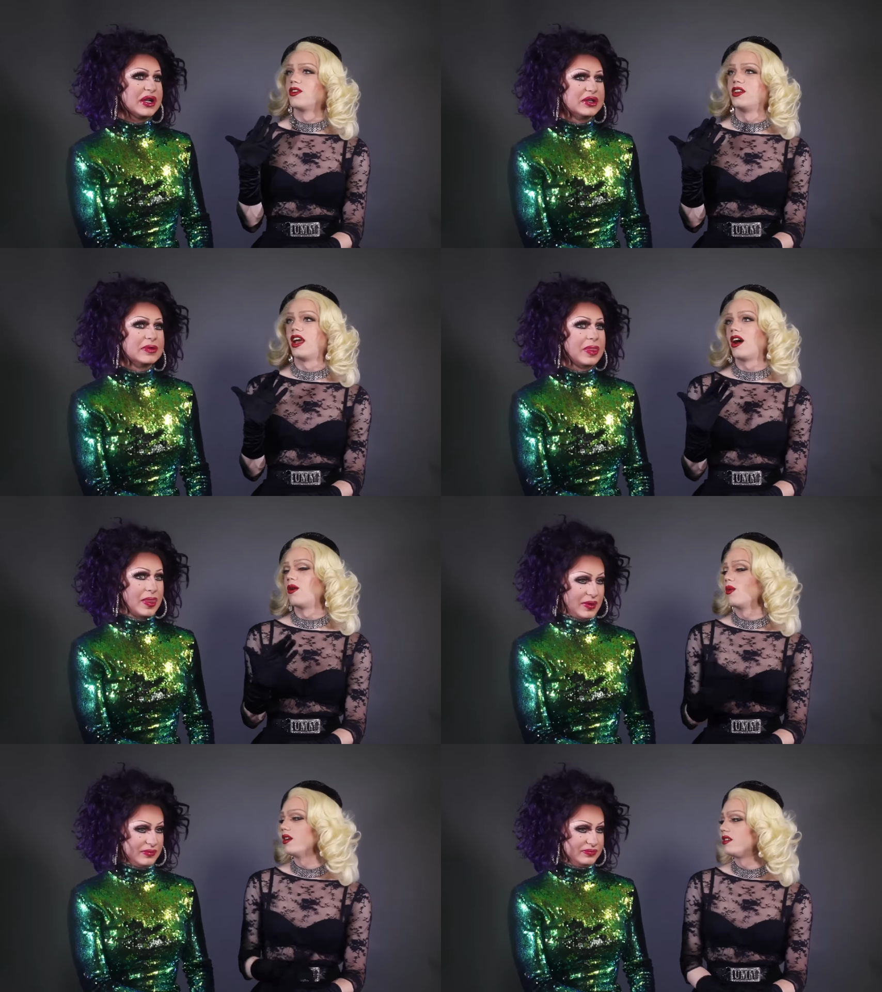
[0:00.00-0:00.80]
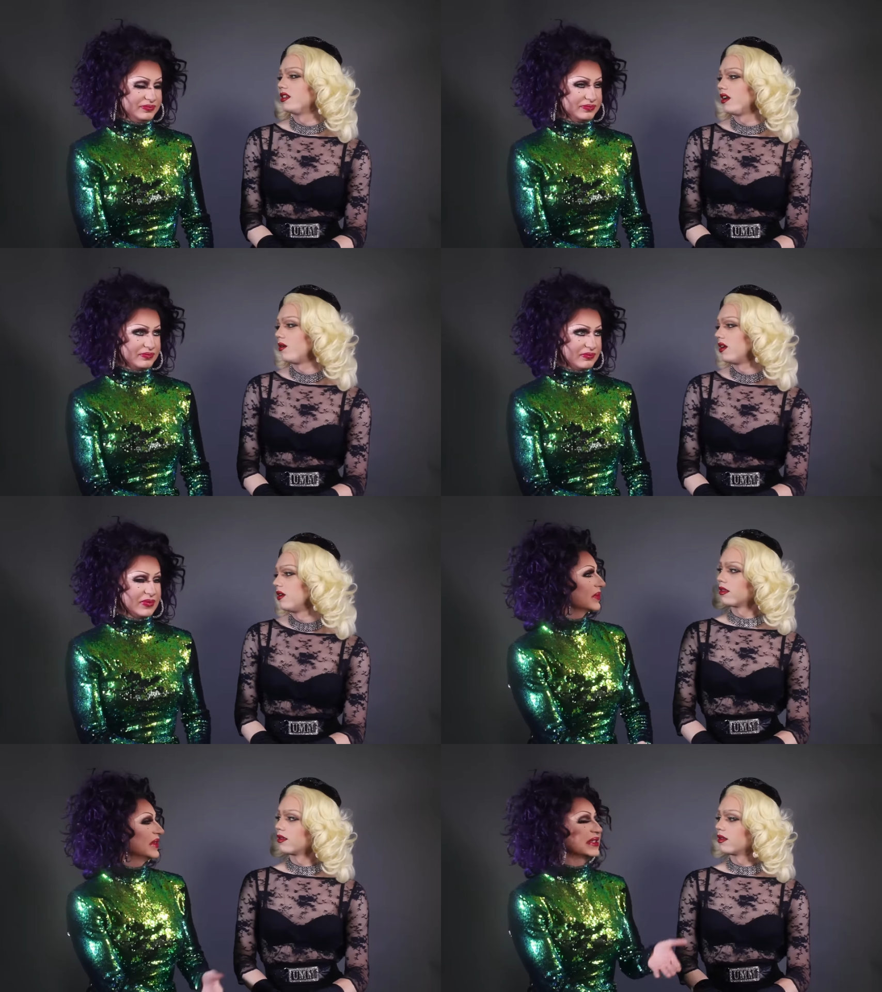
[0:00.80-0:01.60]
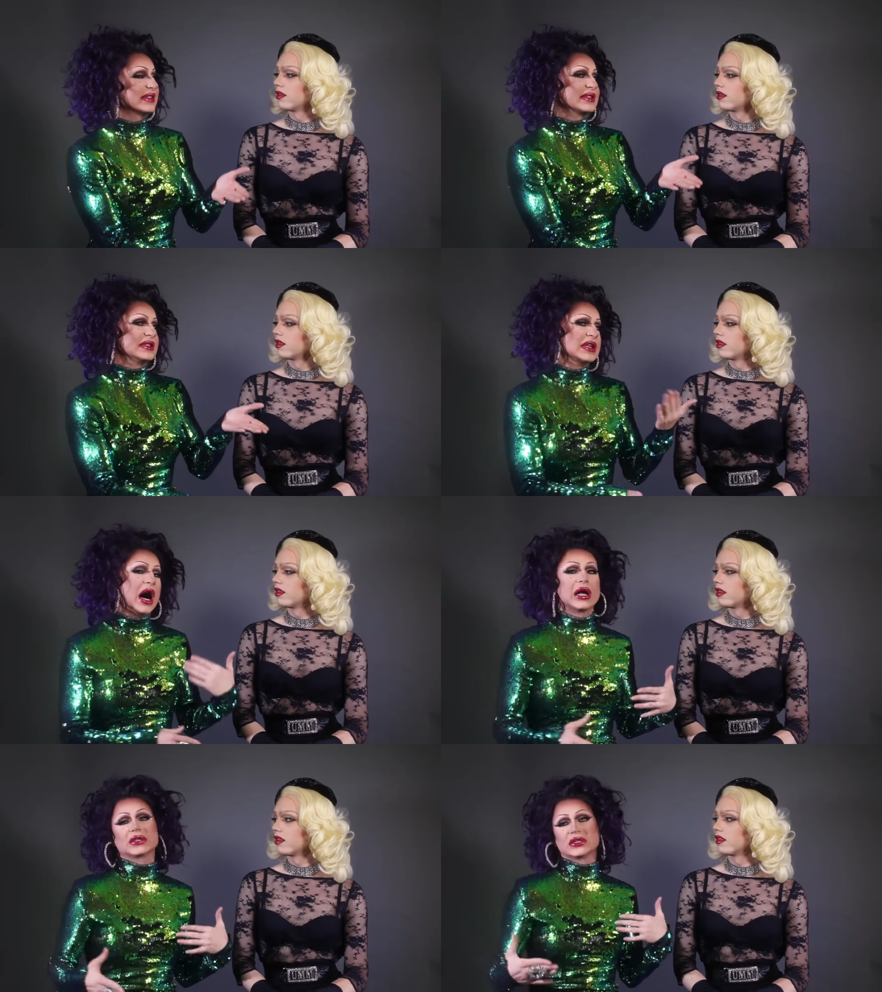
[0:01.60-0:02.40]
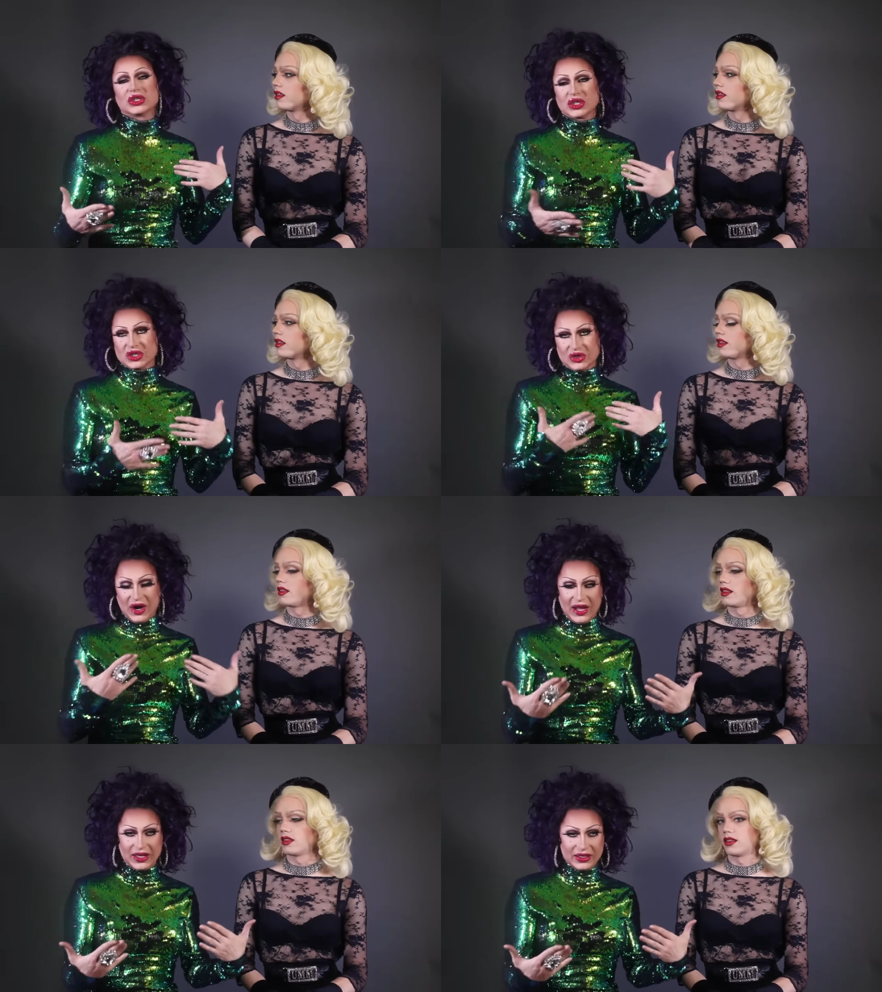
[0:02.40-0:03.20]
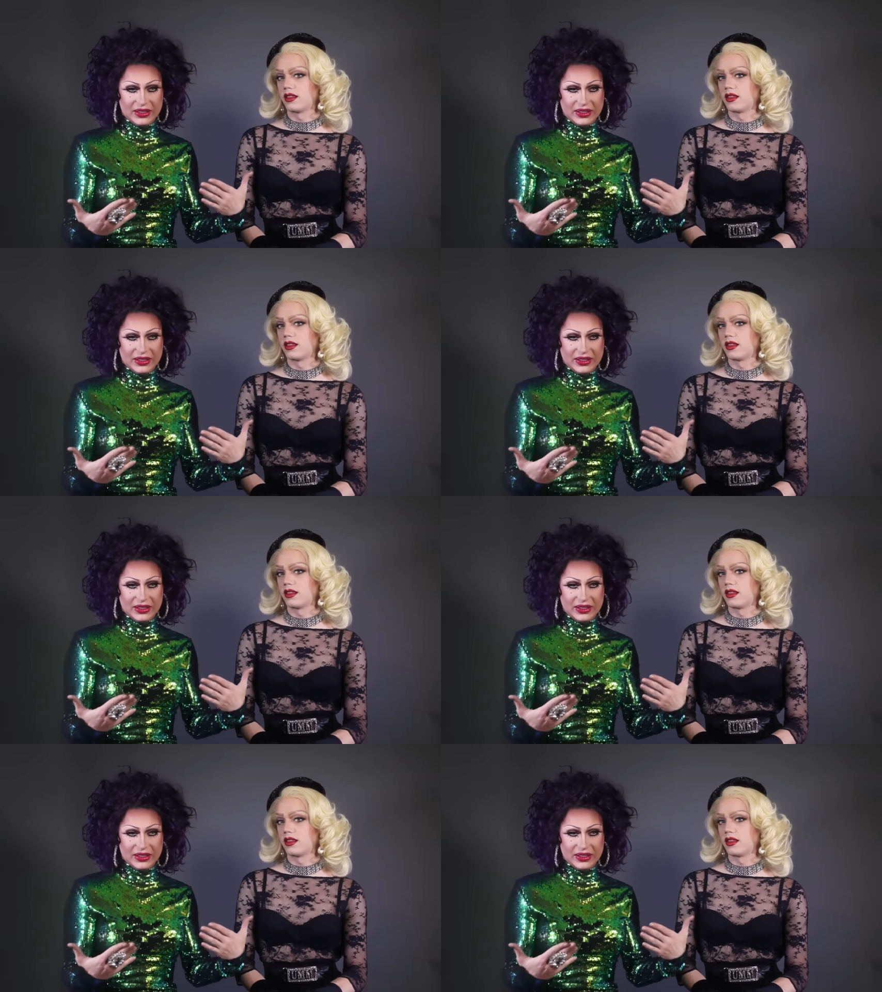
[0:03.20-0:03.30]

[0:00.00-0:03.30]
Speaker 1: but for now, where is it going? This is not just drag.